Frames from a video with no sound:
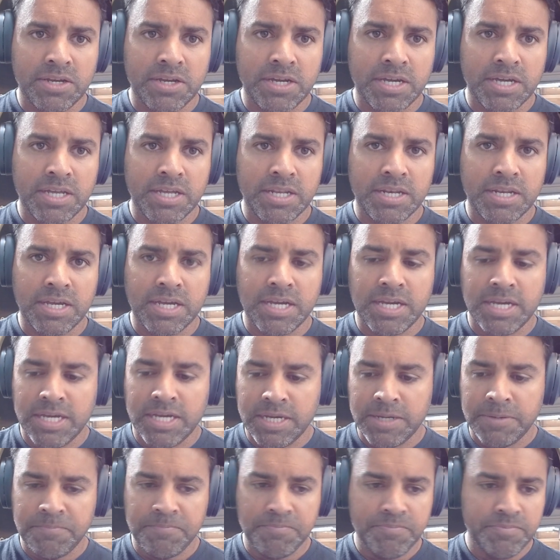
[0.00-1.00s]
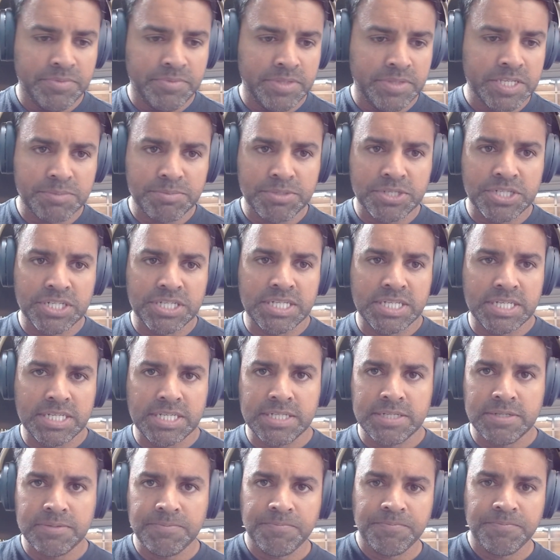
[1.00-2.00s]
on this
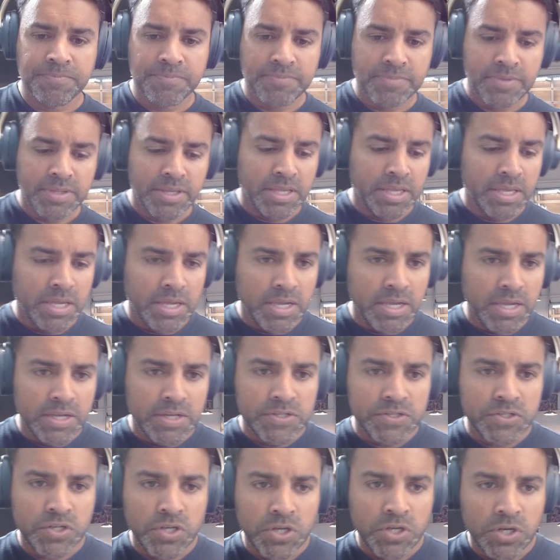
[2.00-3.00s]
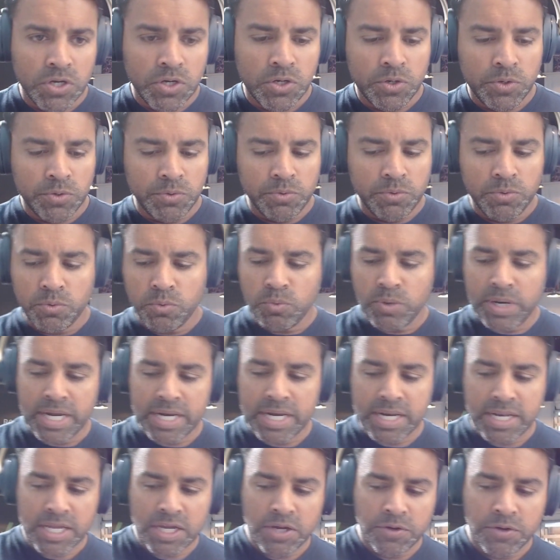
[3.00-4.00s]
machine. So why
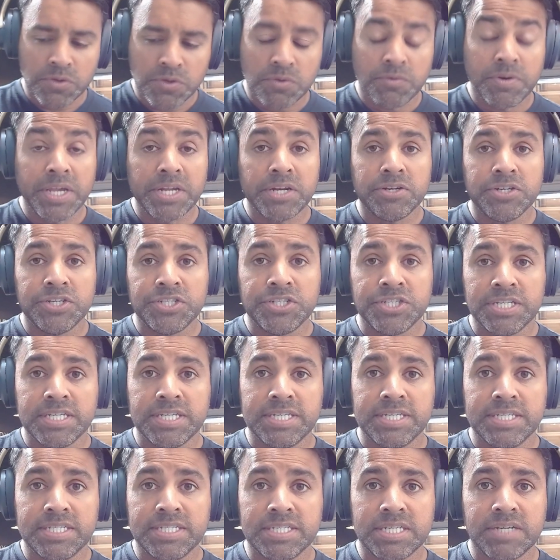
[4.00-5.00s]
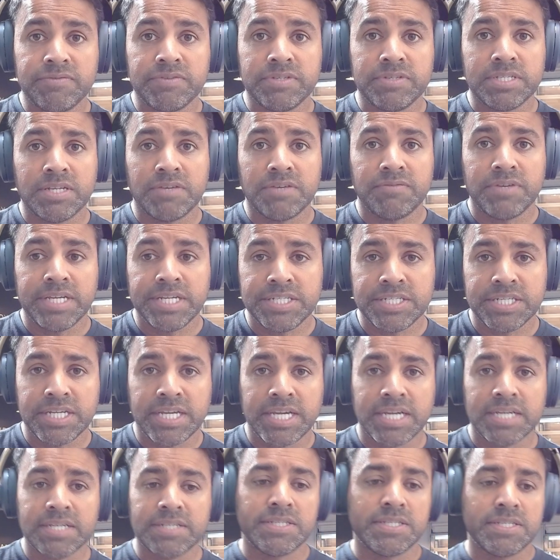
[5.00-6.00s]
did I go with the Raider
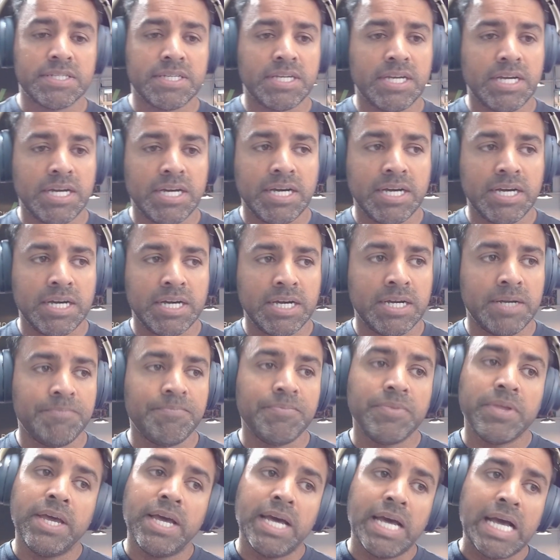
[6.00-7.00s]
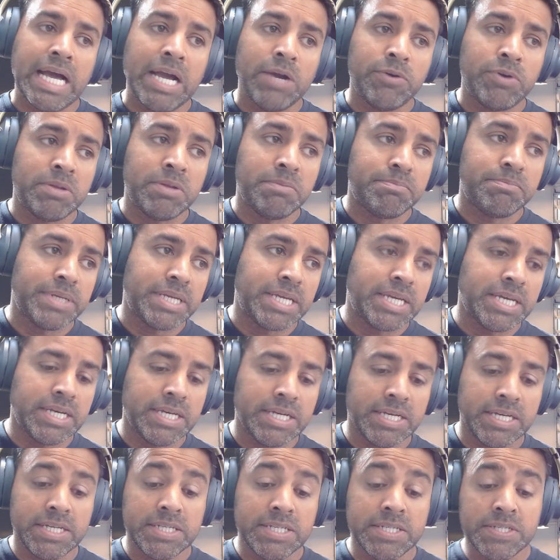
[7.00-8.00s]
GE77Hx? I went
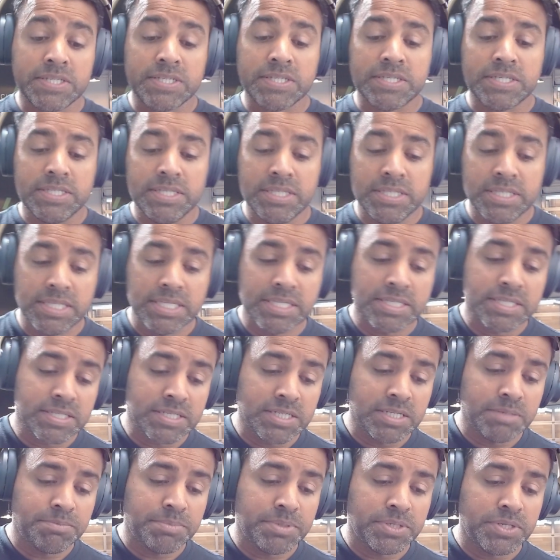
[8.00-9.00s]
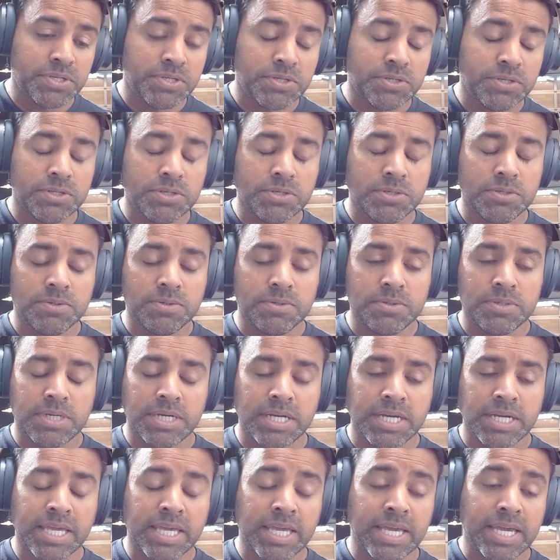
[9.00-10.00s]
because this CPU,
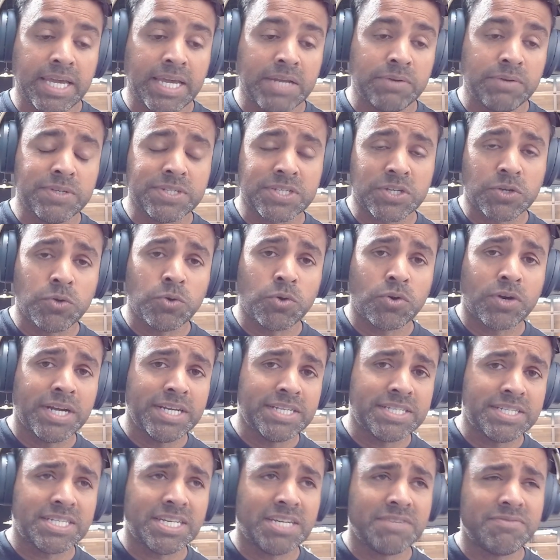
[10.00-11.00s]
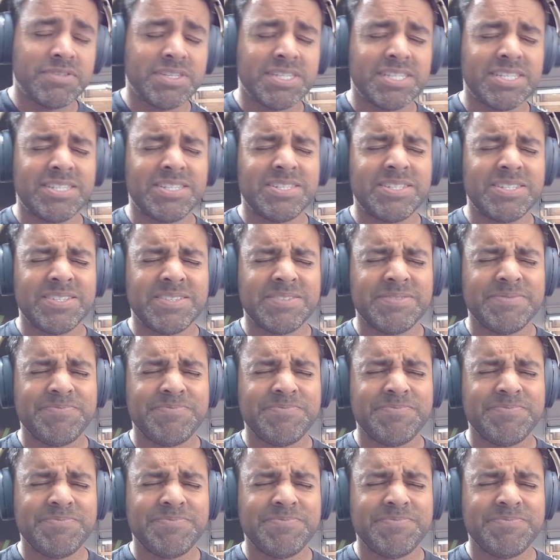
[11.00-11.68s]
again, was a Core i7